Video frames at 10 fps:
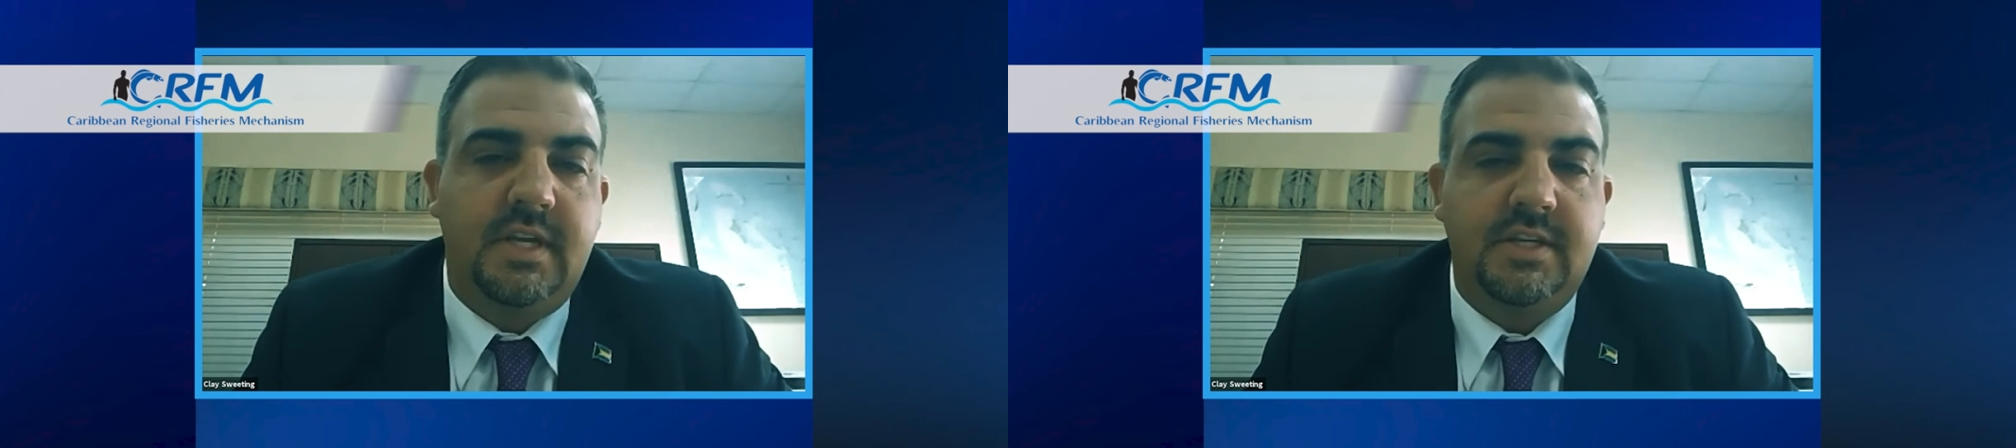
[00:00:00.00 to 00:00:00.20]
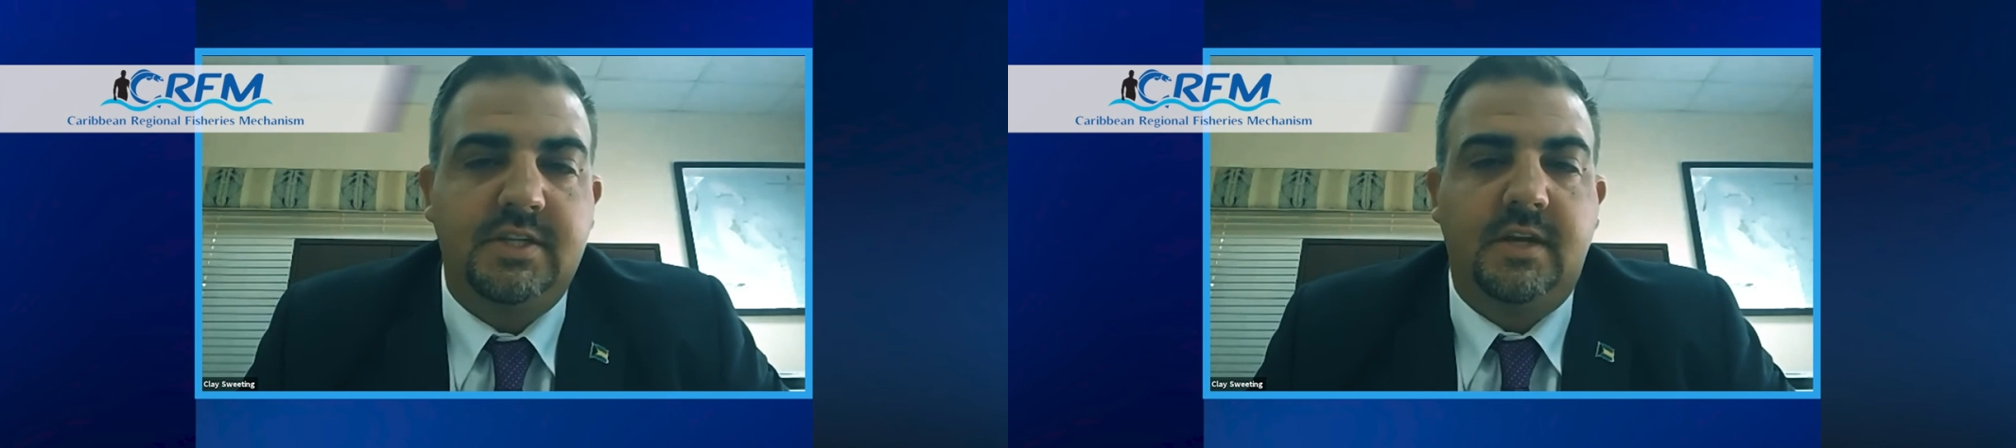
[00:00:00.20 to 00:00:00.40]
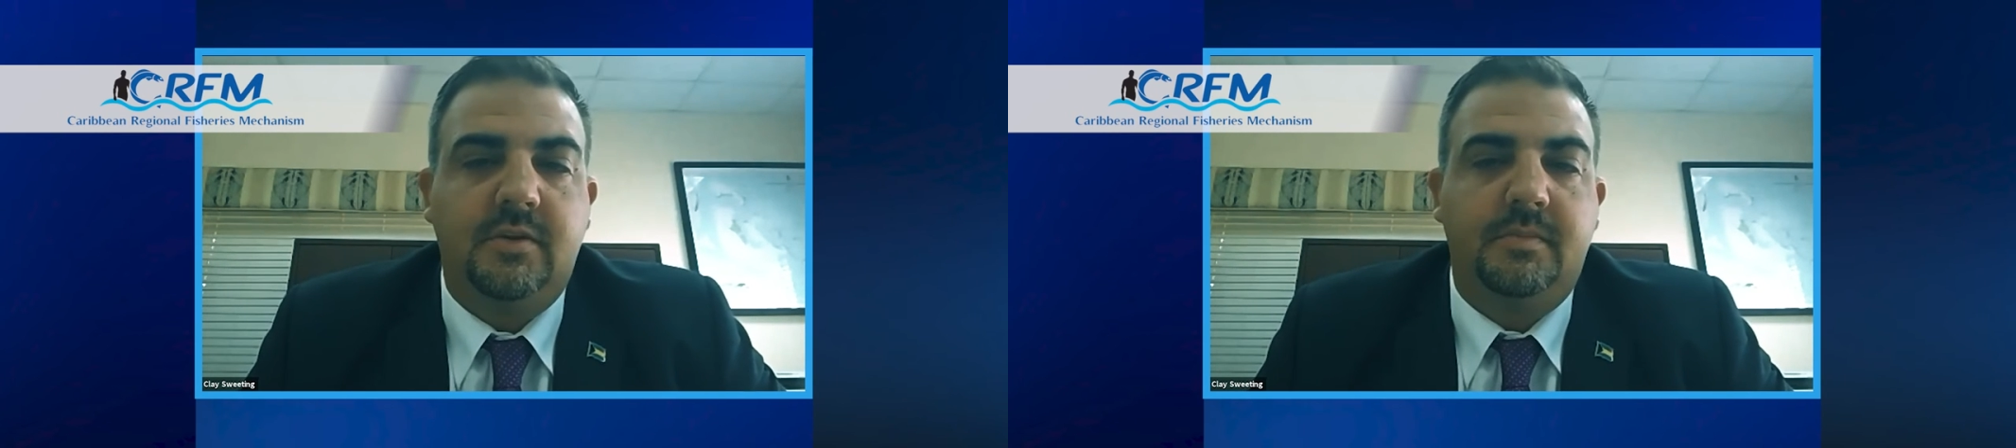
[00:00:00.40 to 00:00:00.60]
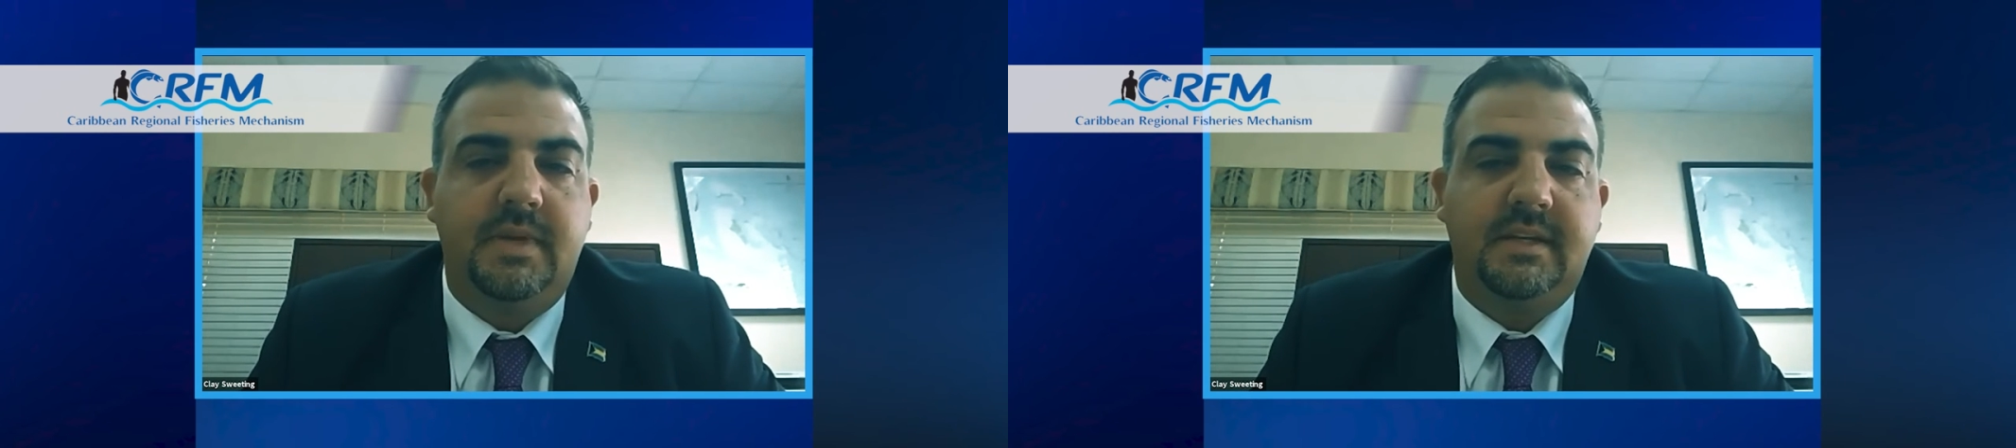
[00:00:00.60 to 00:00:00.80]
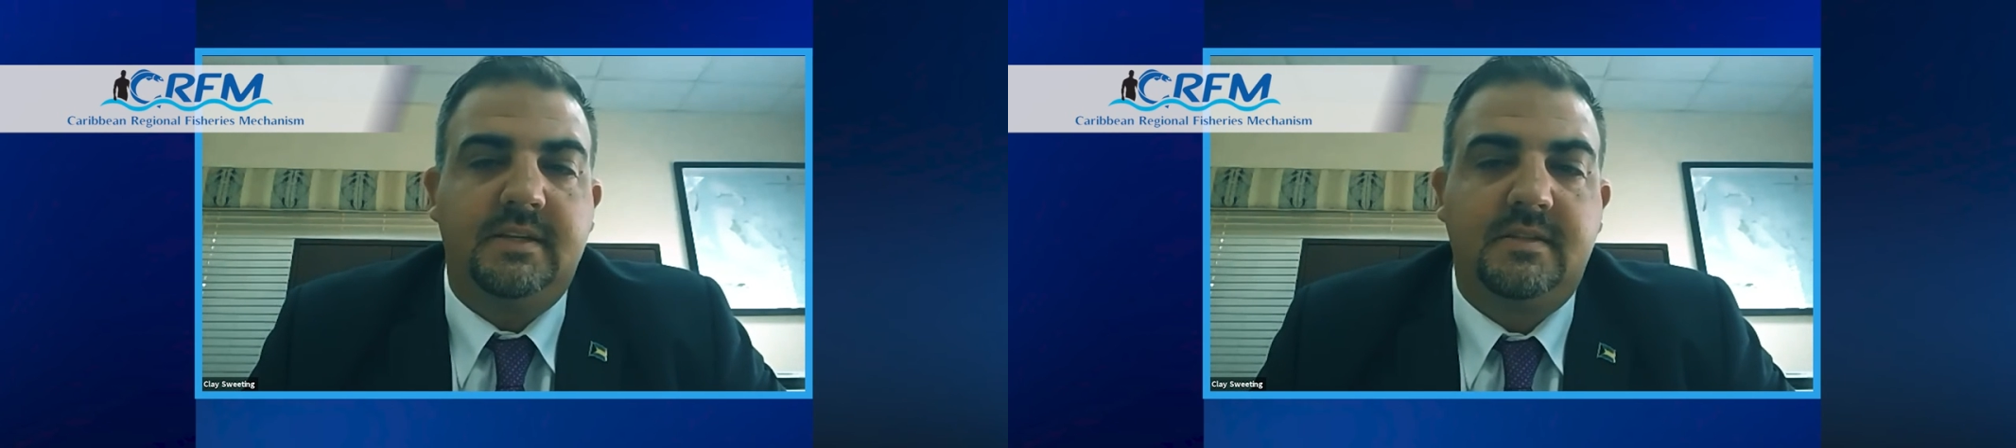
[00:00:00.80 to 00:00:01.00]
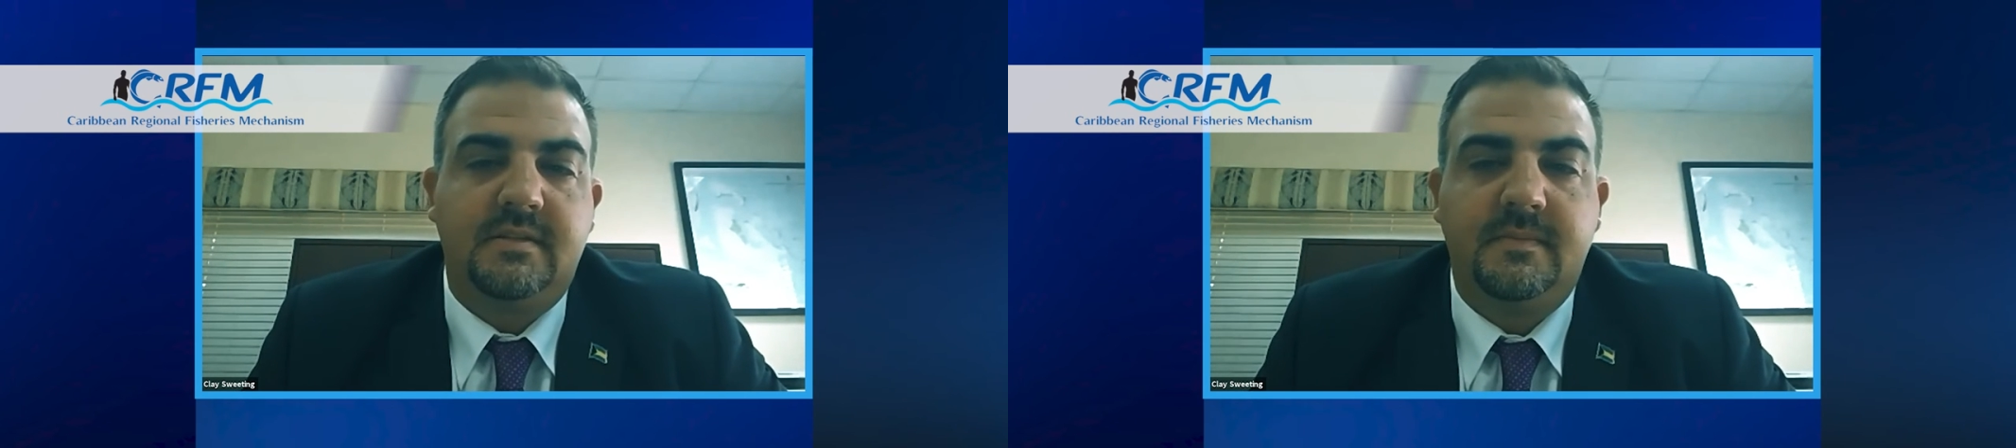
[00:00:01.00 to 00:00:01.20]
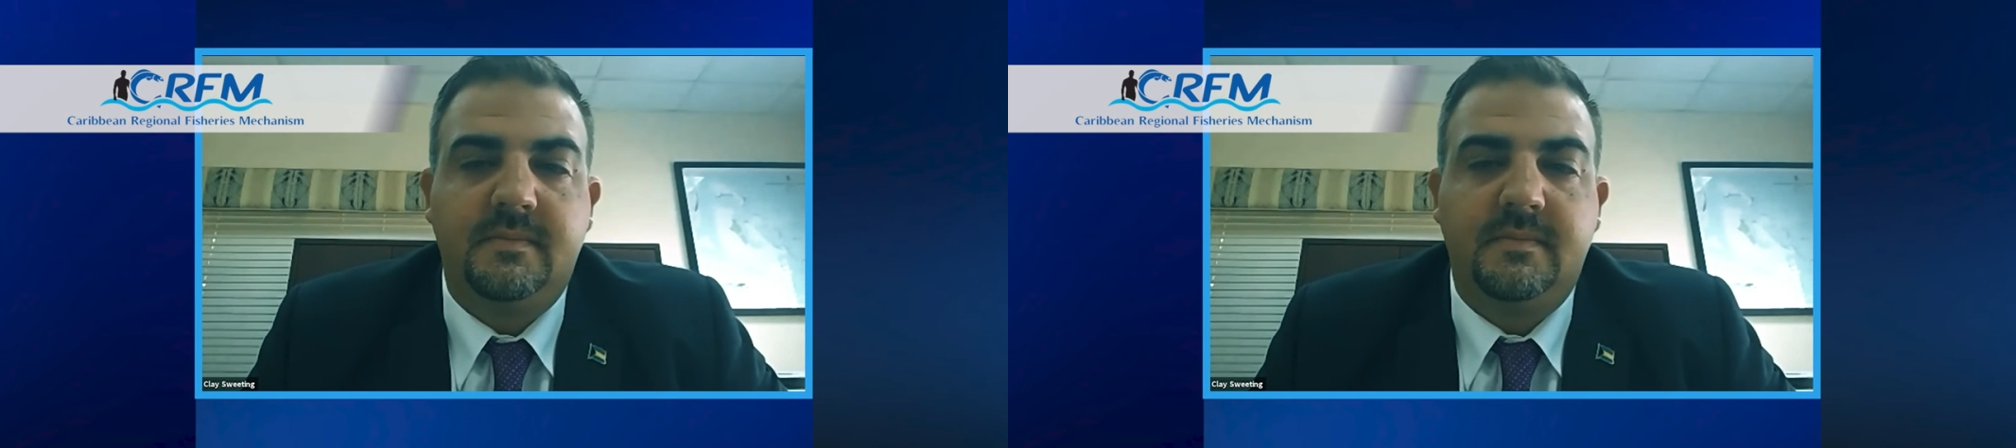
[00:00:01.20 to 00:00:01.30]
and shallow banks.